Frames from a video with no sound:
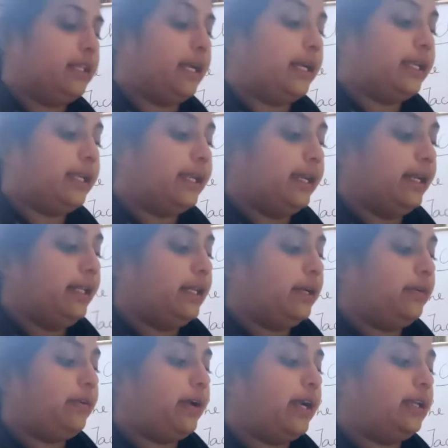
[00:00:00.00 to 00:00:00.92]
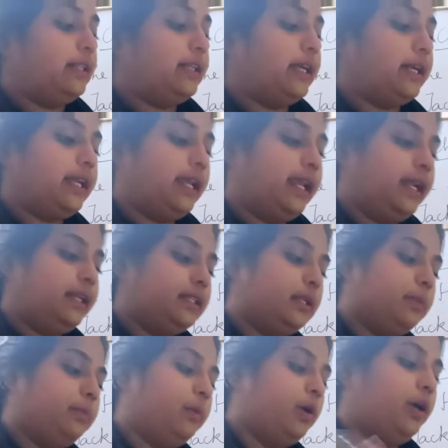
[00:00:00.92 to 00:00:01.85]
that killed the rat, that ate
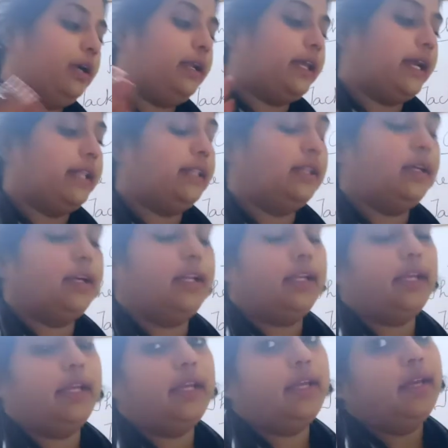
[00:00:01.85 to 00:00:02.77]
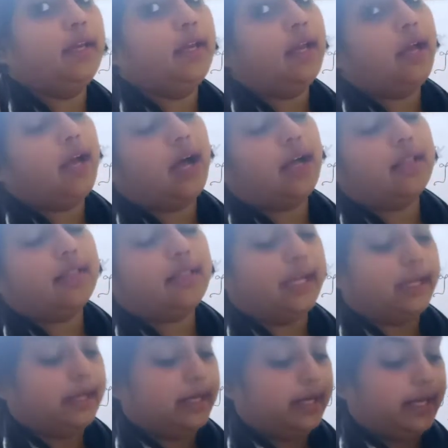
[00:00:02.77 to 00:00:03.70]
the malt and the lay,
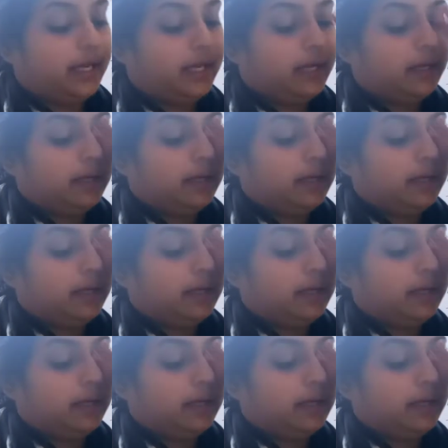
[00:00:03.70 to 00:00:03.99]
that lay